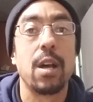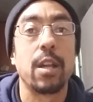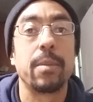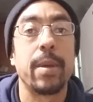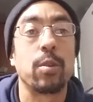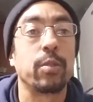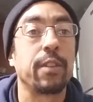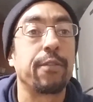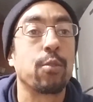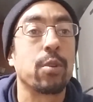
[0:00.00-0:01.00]
on the
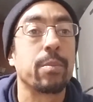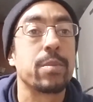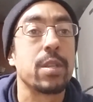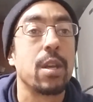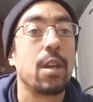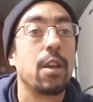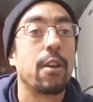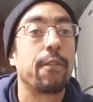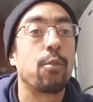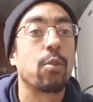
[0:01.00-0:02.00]
men-only forums.
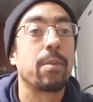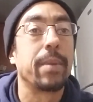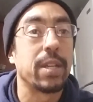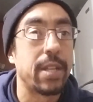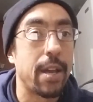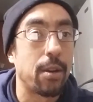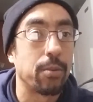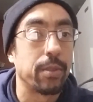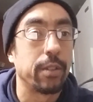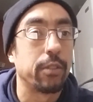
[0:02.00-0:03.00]
For
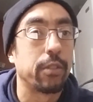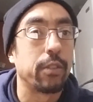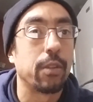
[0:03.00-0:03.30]
MGTOW, there's